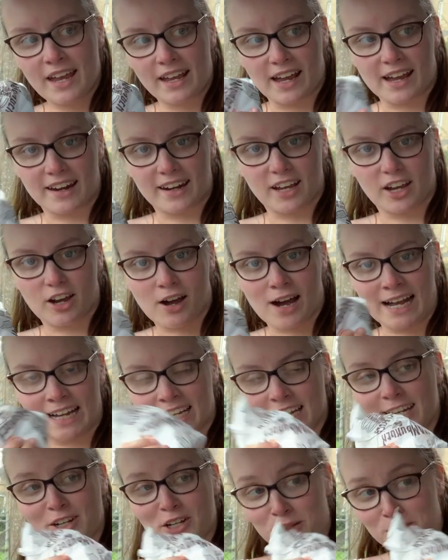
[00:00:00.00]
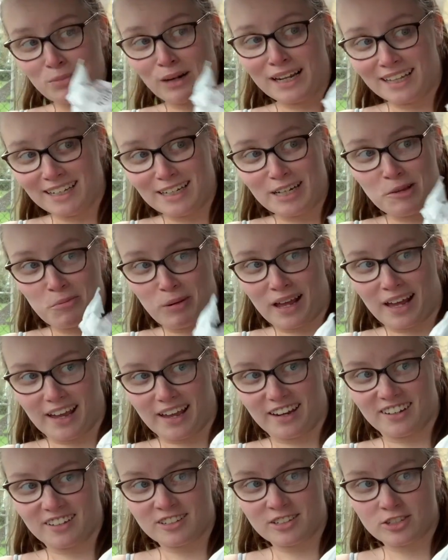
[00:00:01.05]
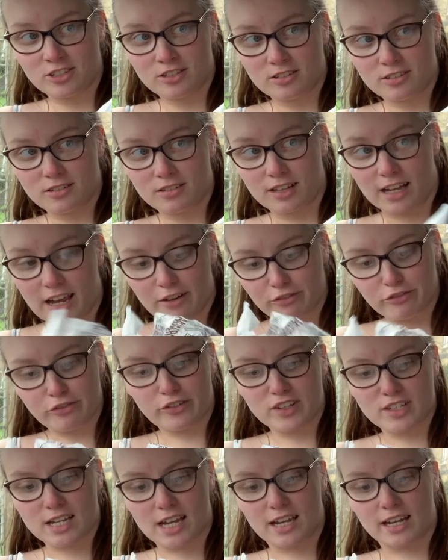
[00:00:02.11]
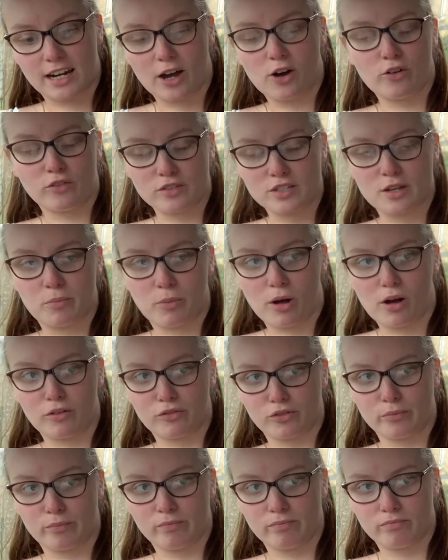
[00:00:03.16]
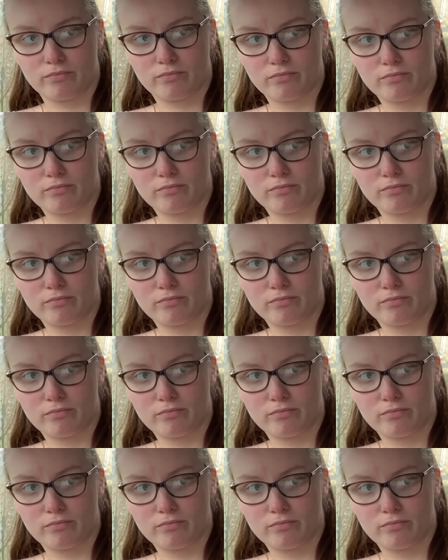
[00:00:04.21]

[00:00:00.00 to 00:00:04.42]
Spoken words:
And I get it completely plain, like everything taken out, obviously apart from